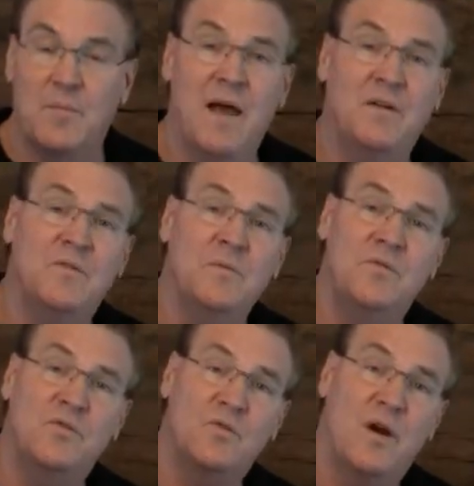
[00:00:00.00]
Maximum
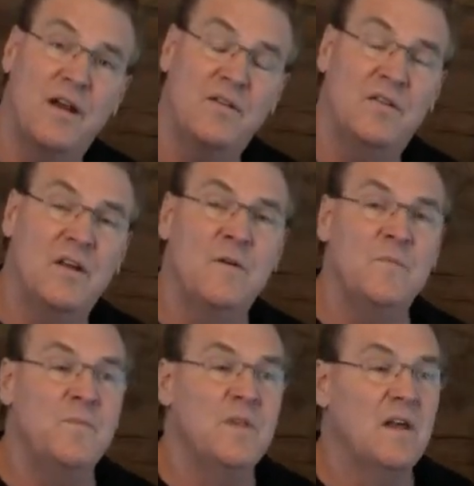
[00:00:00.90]
strength
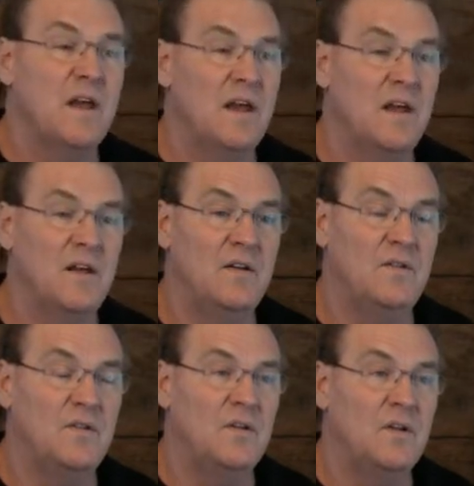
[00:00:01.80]

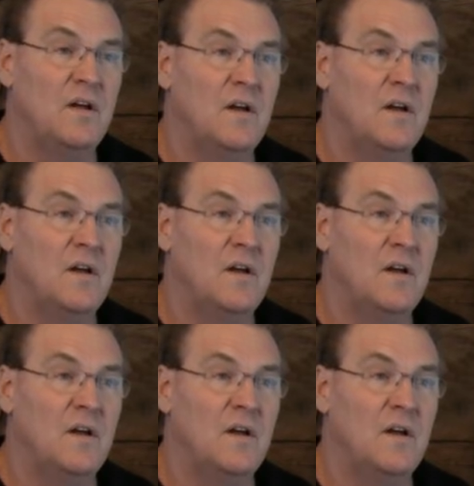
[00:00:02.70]
is